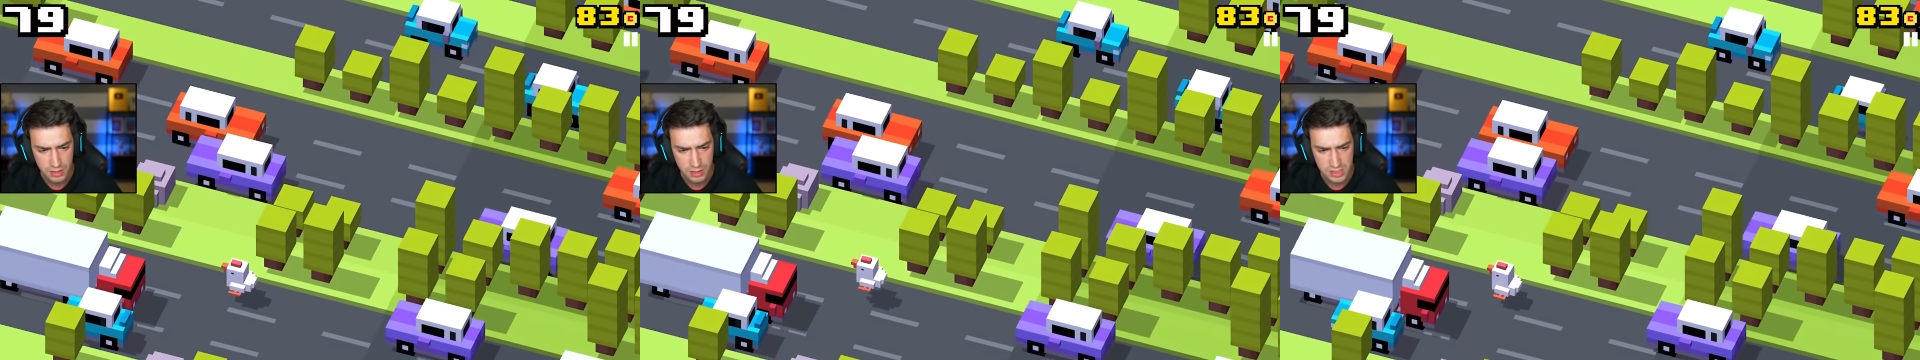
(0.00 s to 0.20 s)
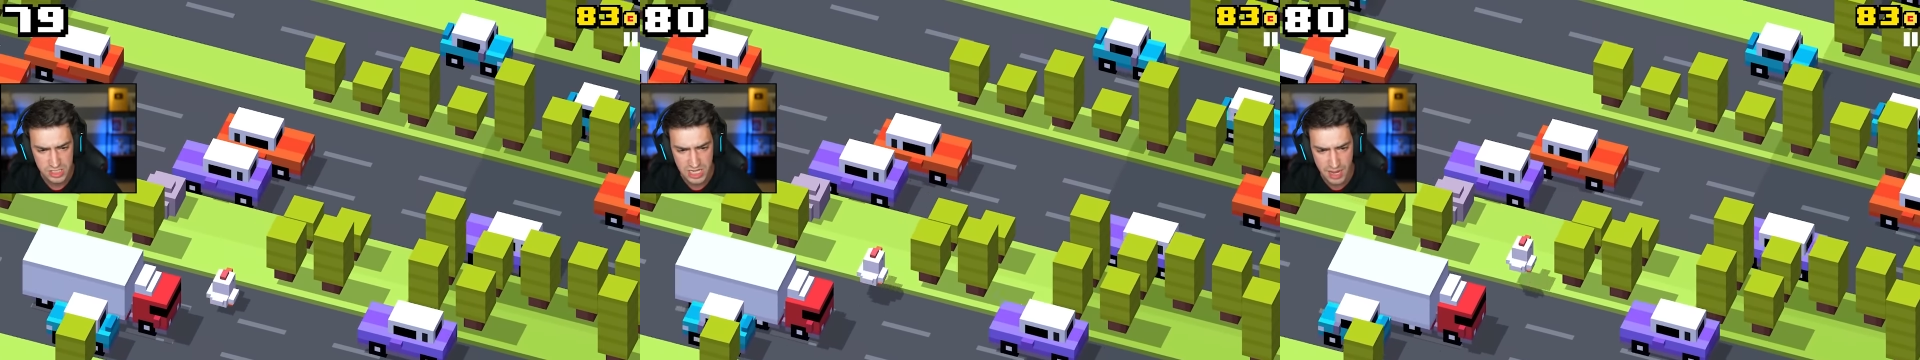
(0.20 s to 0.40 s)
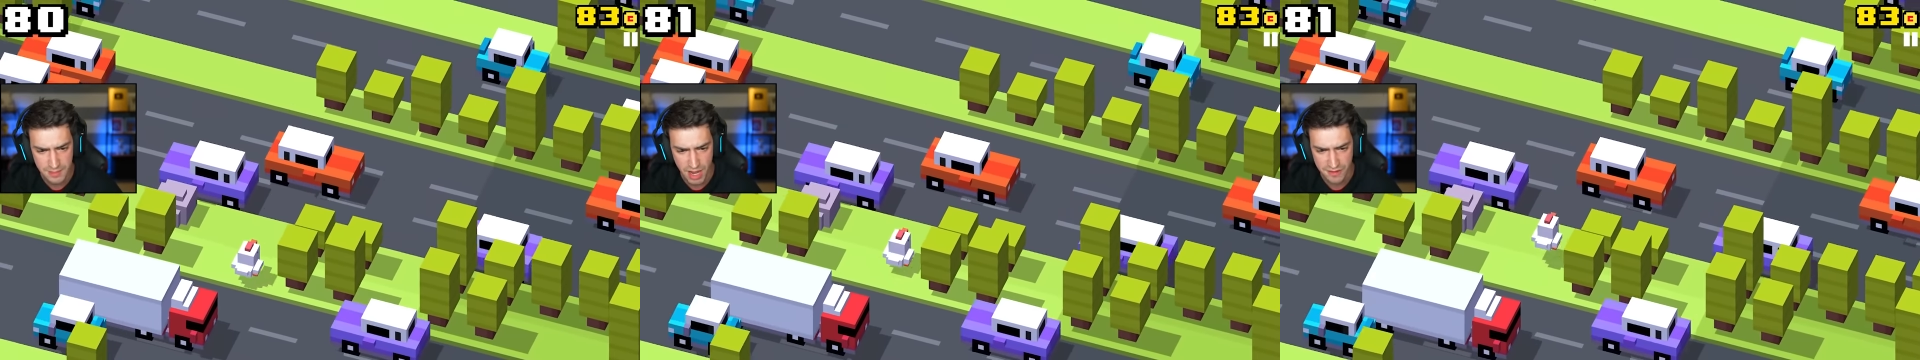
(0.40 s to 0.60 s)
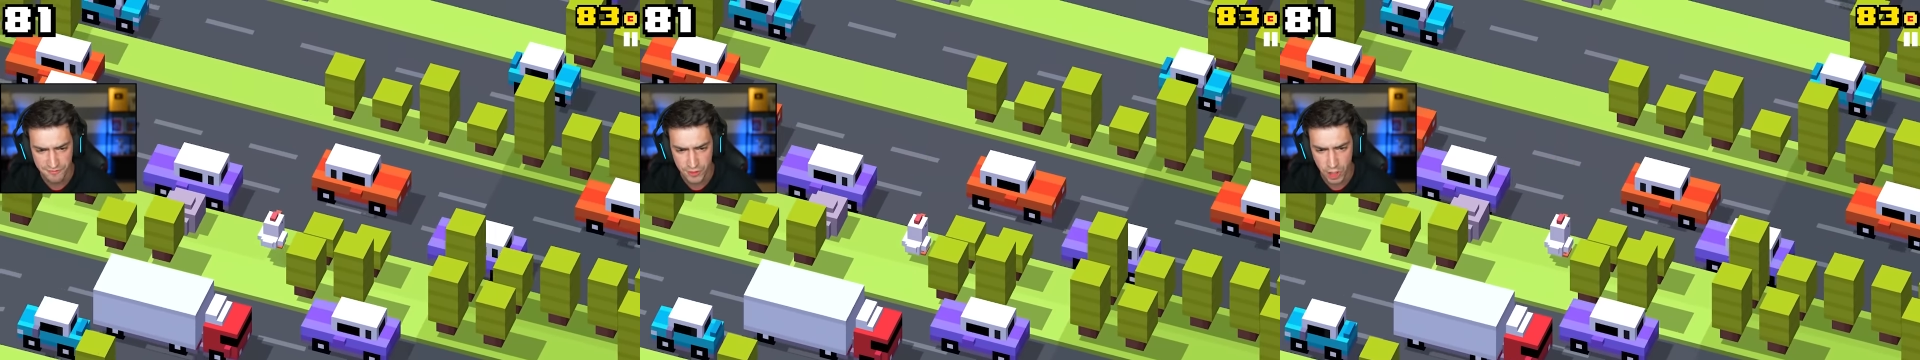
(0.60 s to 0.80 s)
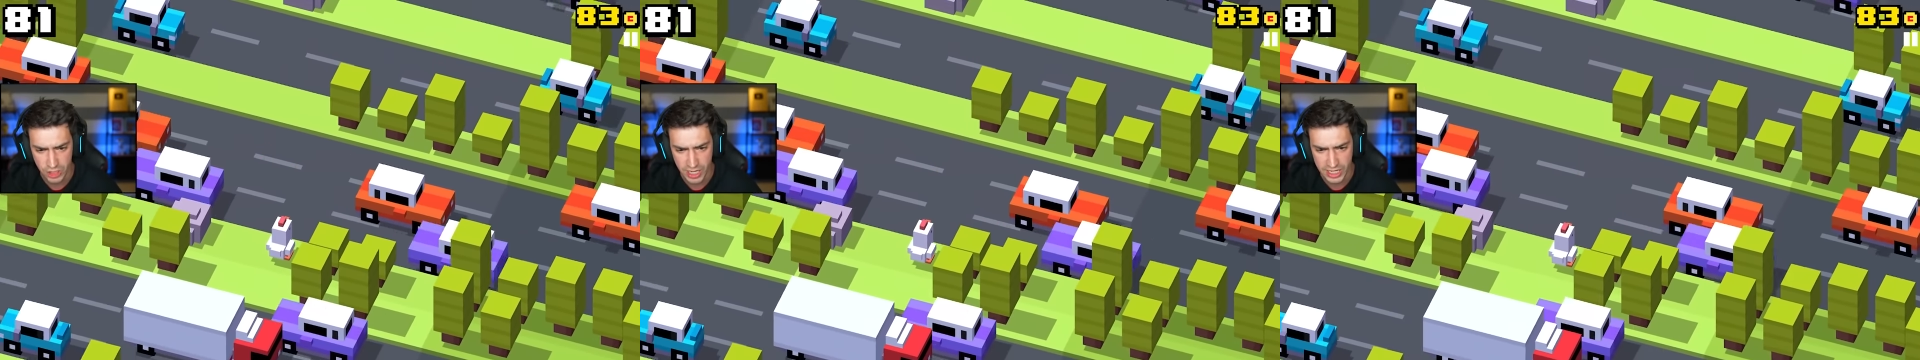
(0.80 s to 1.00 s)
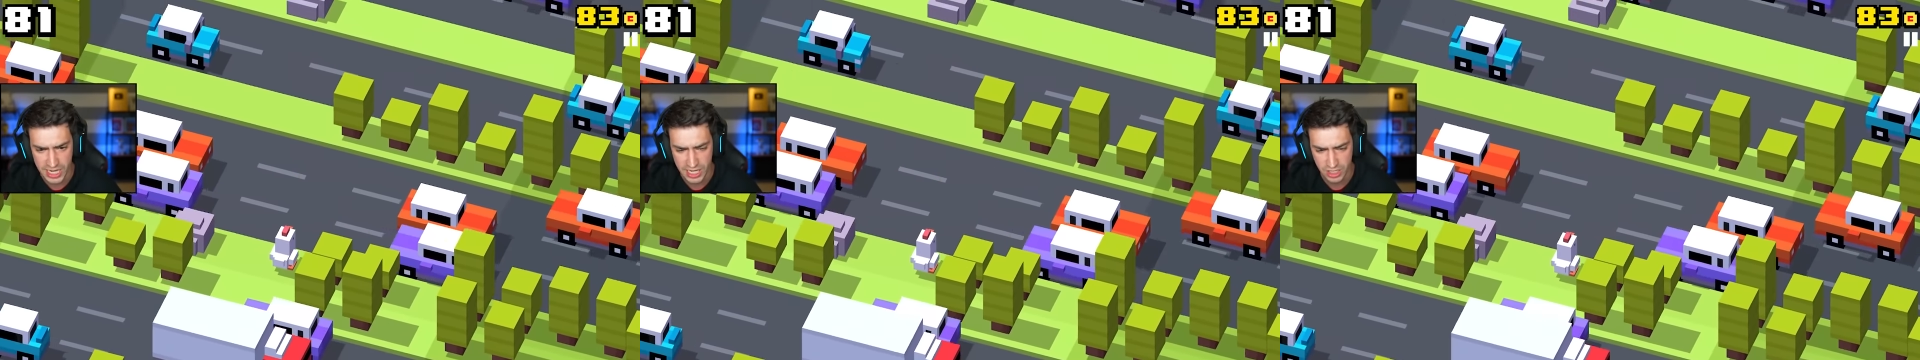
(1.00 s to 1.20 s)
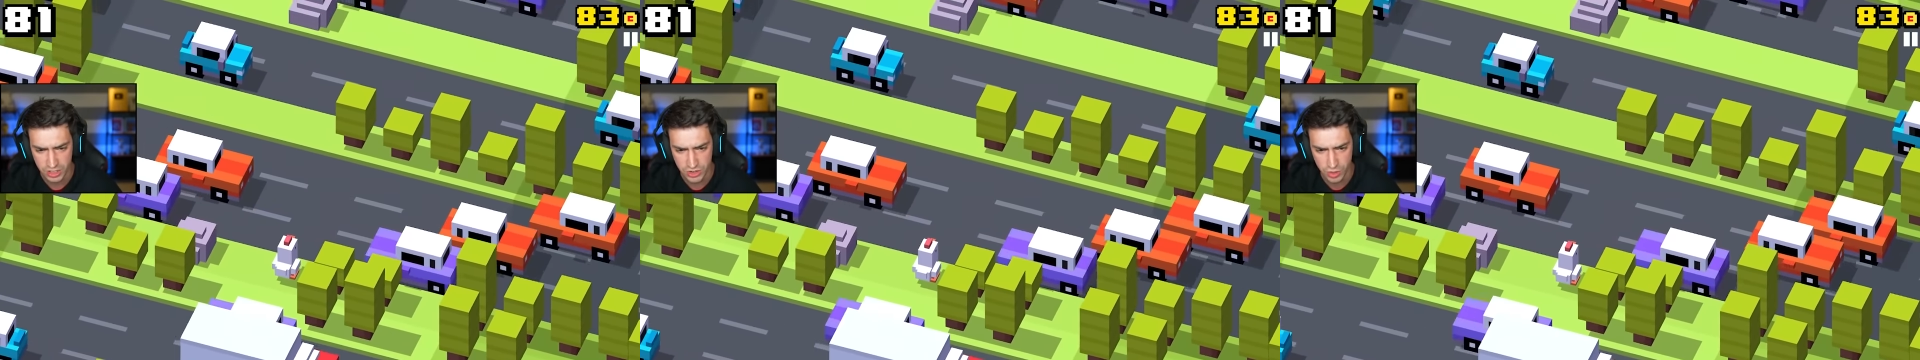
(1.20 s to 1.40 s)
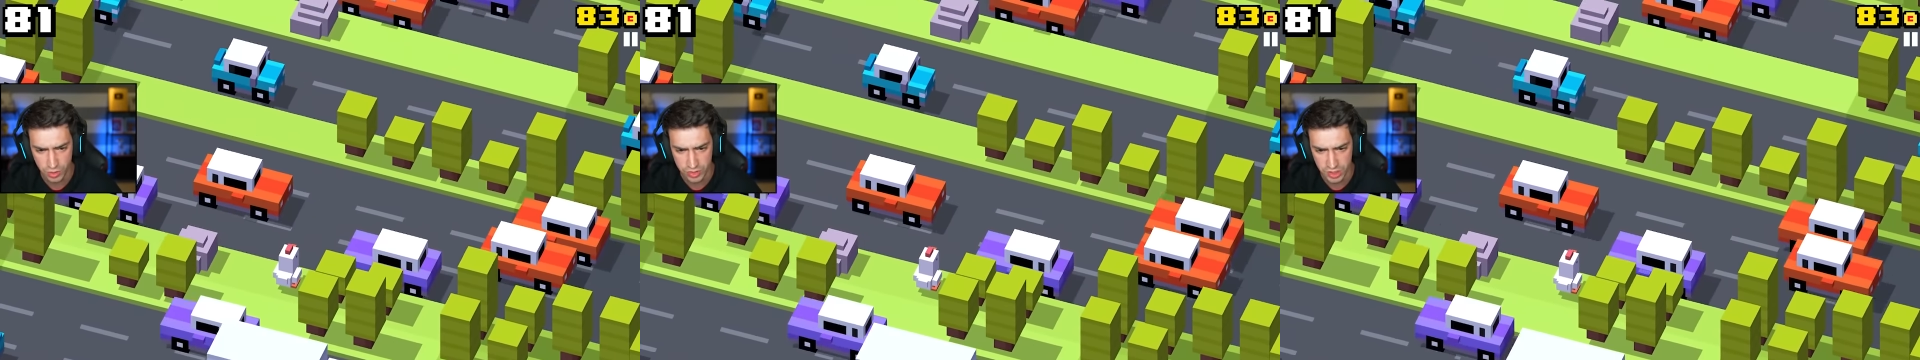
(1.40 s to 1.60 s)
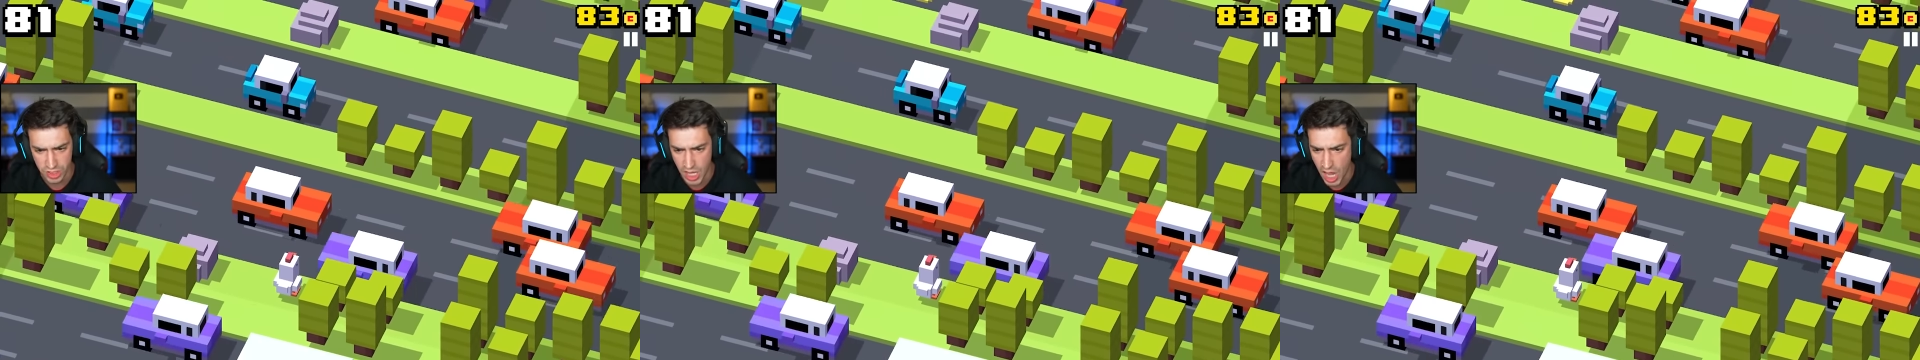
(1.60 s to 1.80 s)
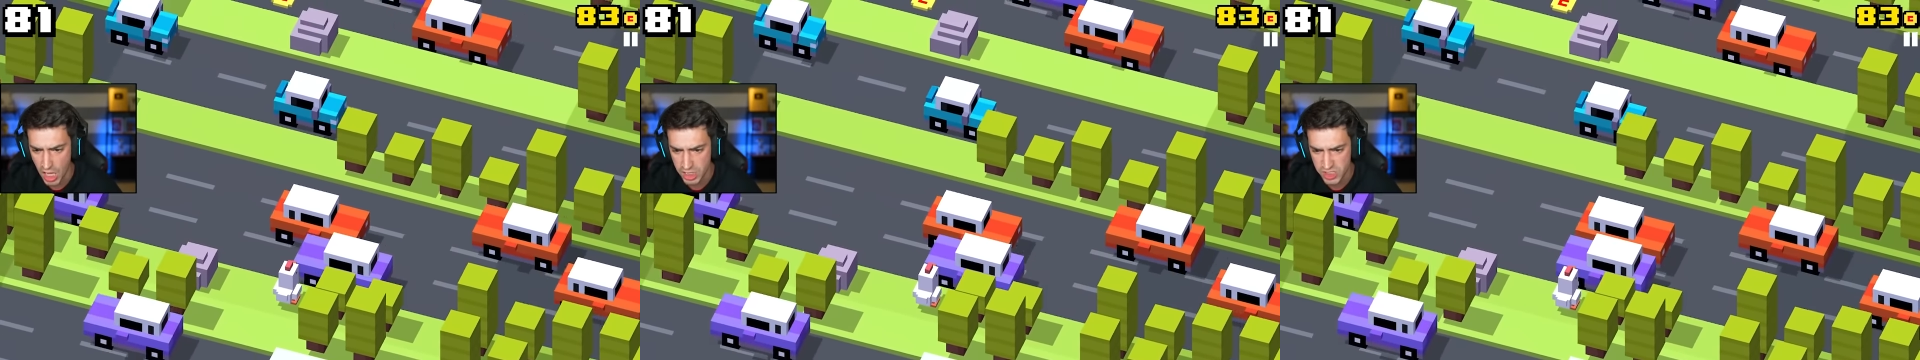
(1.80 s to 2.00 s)
It's not my fault. I can't control the
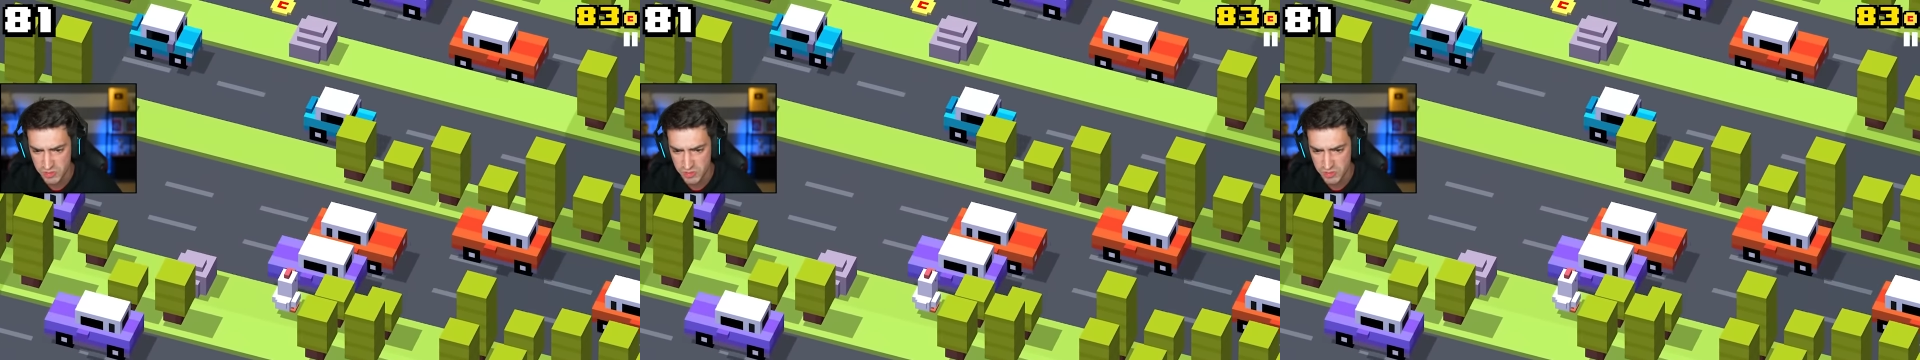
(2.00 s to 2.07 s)
log